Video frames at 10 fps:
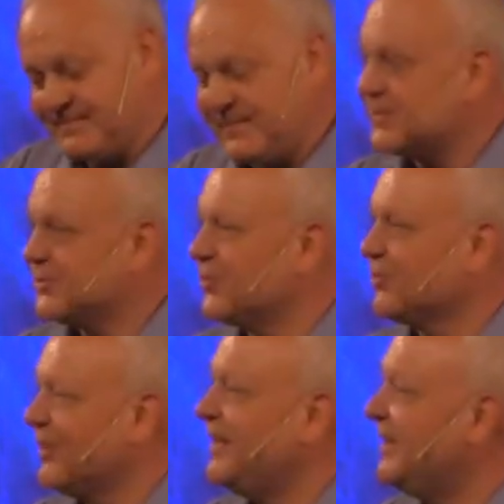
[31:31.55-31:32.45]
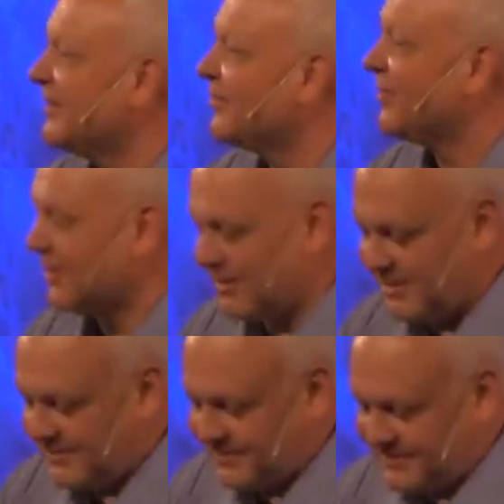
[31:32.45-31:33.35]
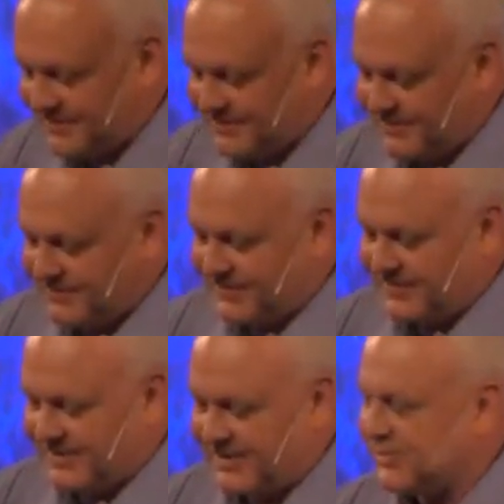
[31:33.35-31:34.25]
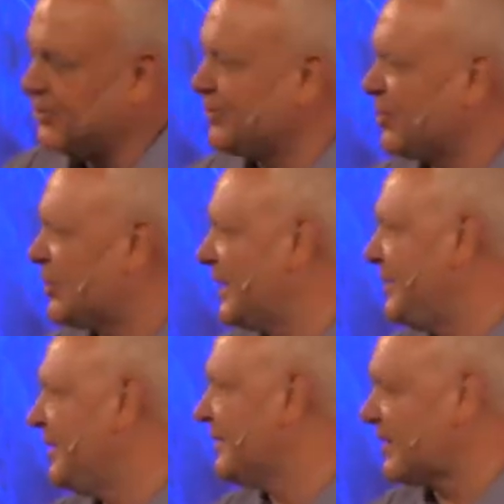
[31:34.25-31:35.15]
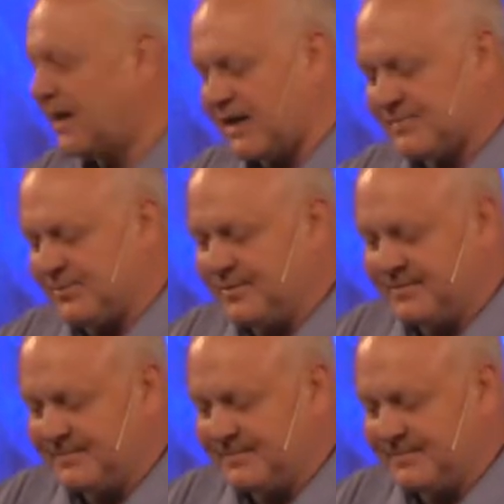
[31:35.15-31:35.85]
It's through the reading of the word. It's through the proclaiming of the gospel.